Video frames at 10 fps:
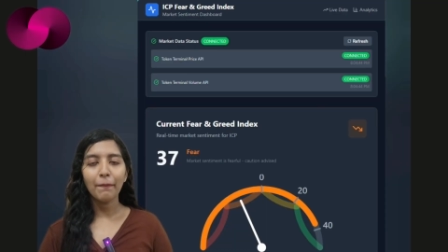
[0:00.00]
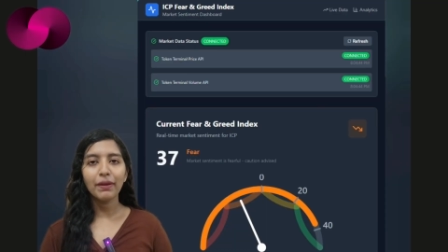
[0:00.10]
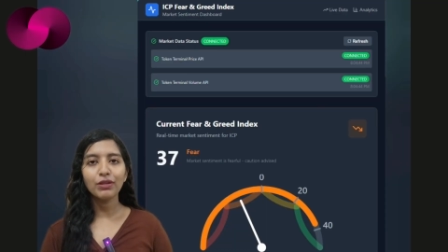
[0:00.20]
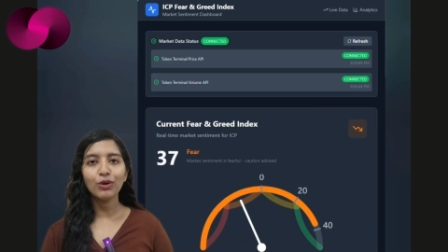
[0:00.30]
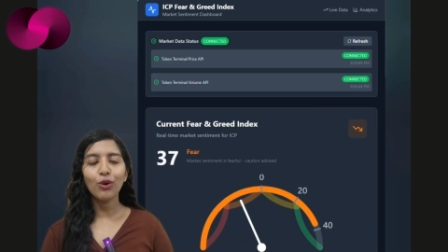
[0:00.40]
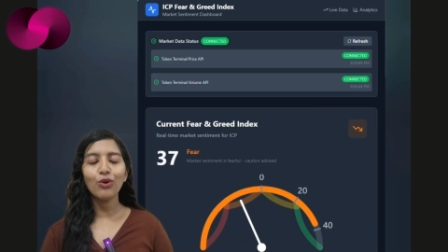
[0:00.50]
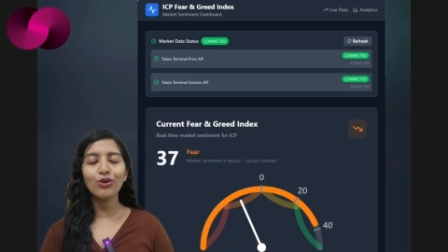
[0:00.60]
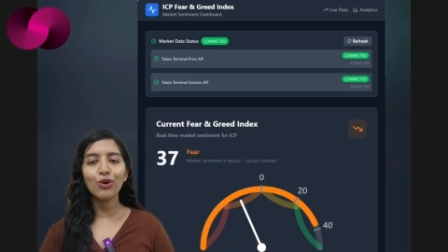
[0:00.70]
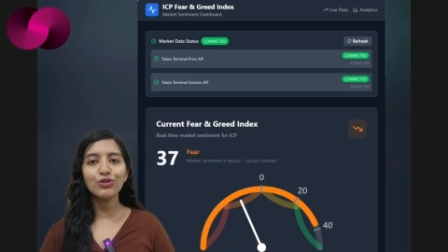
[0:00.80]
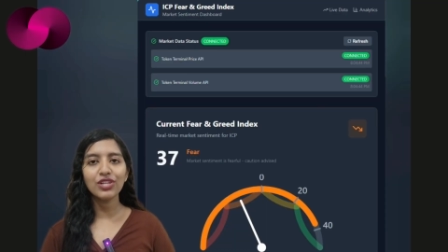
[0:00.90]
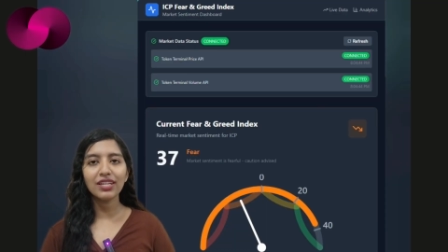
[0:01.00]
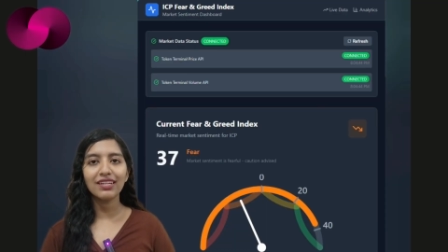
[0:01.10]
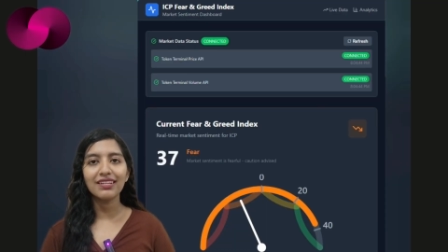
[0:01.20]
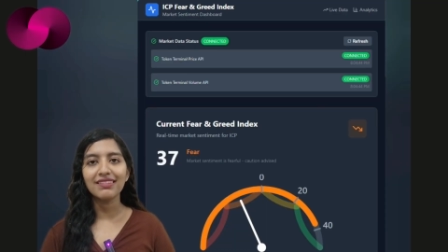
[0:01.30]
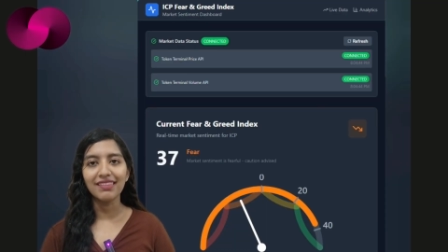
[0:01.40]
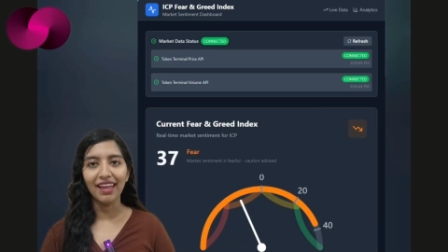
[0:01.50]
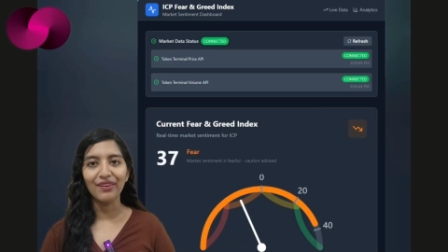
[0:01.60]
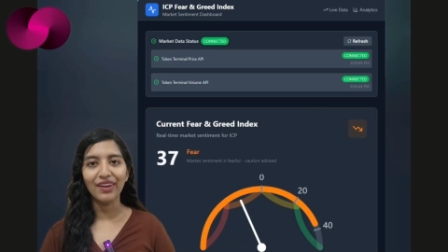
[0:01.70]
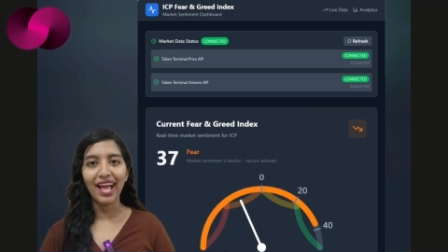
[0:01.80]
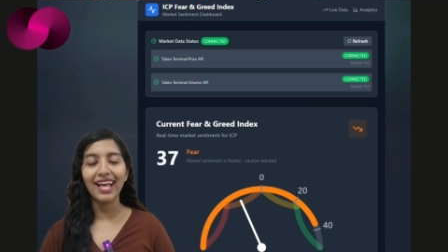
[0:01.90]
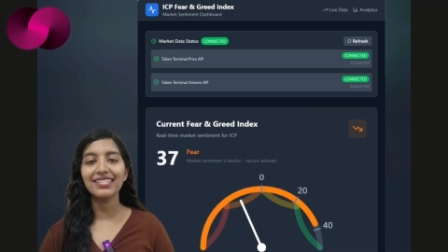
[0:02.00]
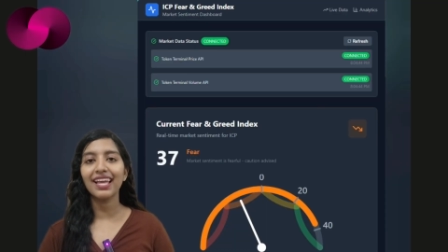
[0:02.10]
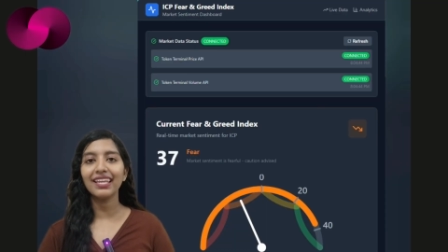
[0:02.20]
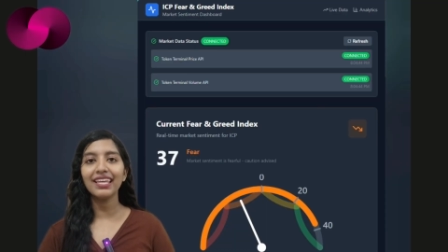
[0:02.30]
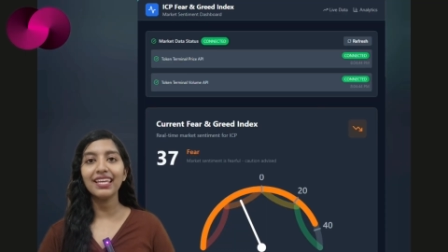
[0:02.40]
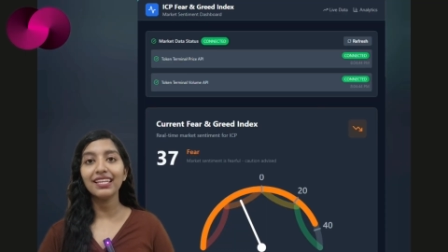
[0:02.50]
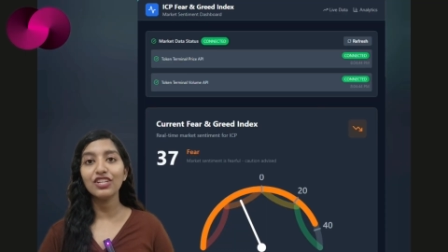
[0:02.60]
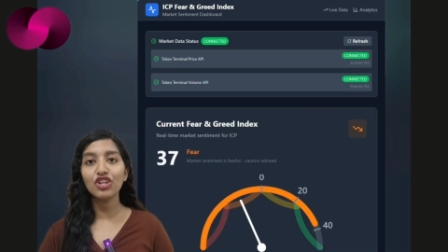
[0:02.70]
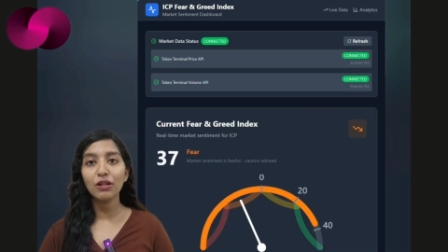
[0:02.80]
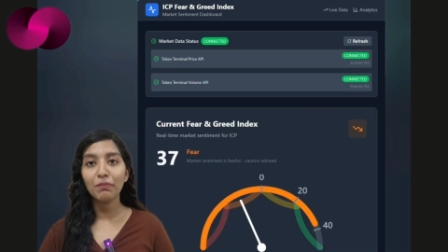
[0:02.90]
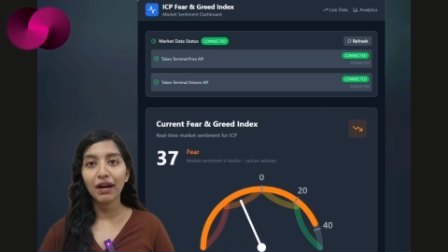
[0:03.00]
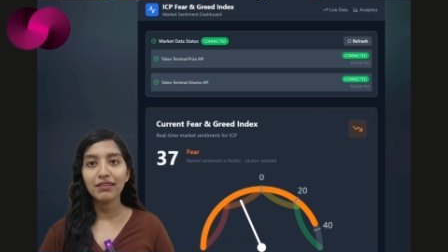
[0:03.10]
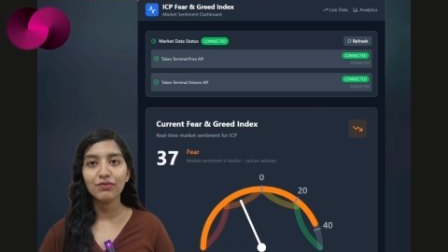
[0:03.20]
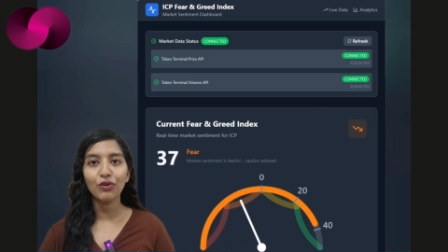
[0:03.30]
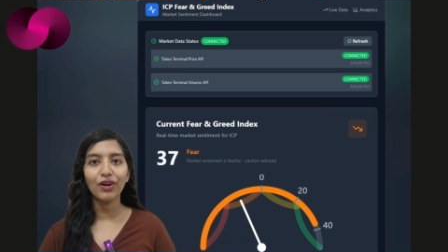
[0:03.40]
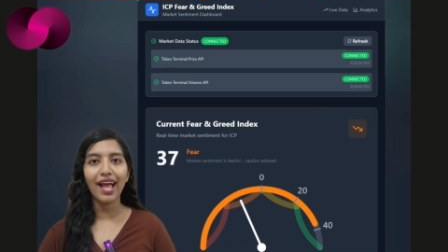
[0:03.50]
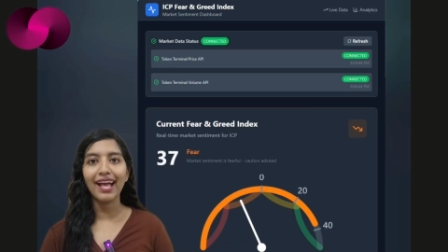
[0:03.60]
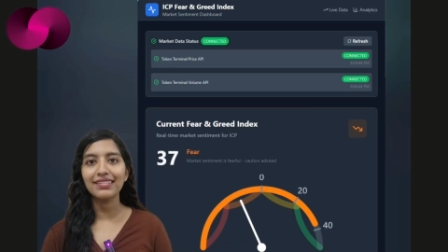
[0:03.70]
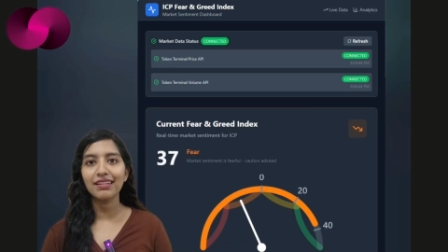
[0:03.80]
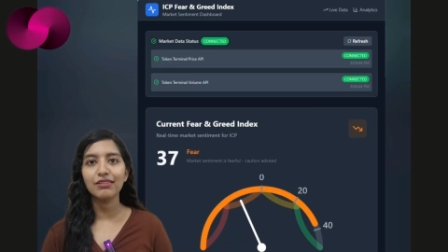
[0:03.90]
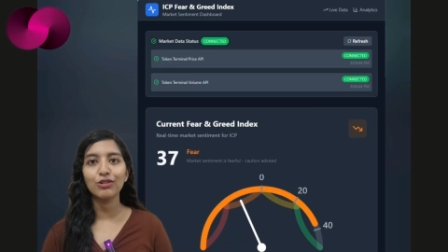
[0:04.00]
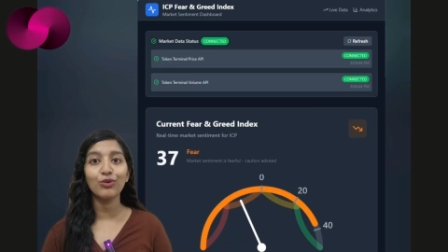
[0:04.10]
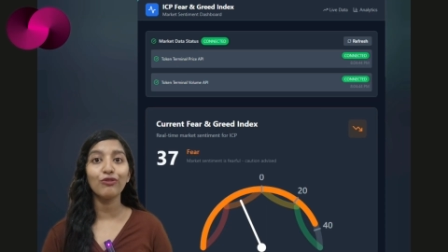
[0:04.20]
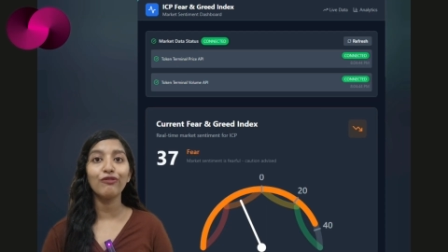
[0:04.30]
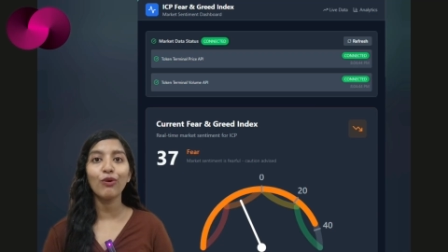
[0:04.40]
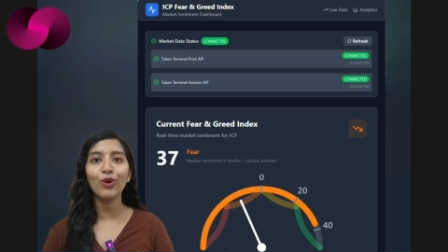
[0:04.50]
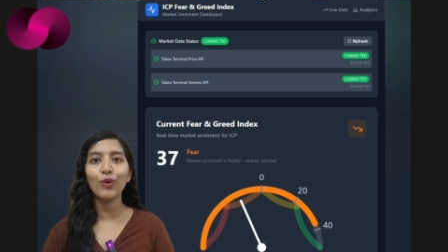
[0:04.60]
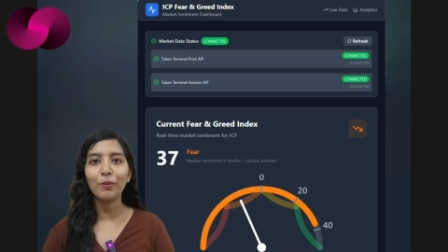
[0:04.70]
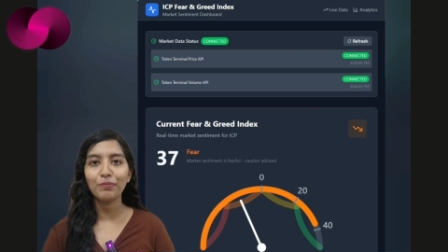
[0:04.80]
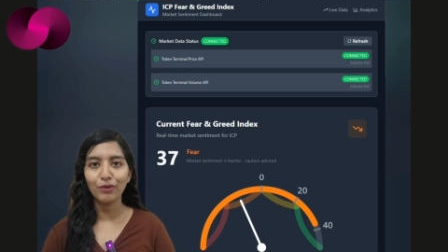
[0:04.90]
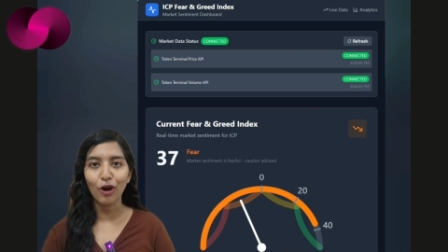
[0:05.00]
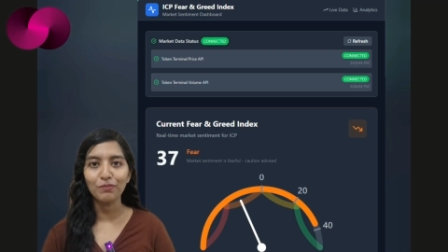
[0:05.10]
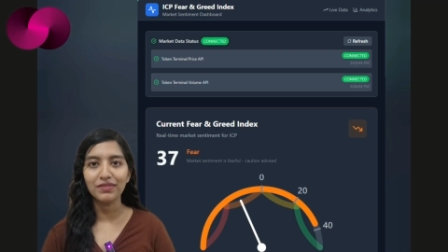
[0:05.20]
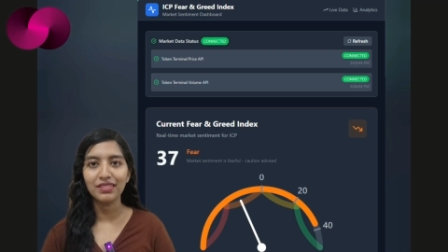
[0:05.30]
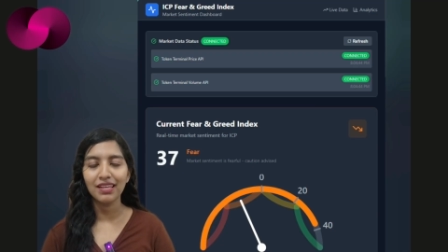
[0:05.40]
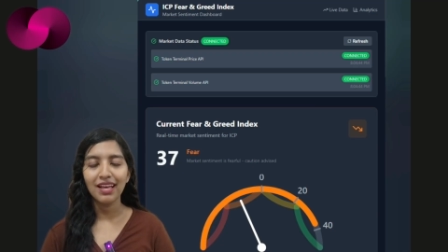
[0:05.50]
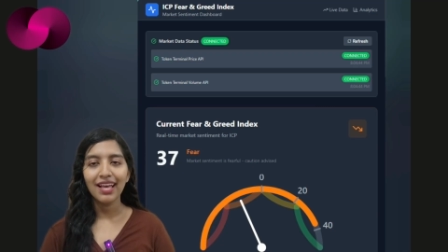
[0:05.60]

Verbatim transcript: but the core logic is there, and any initial bugs were handled through follow up prompts.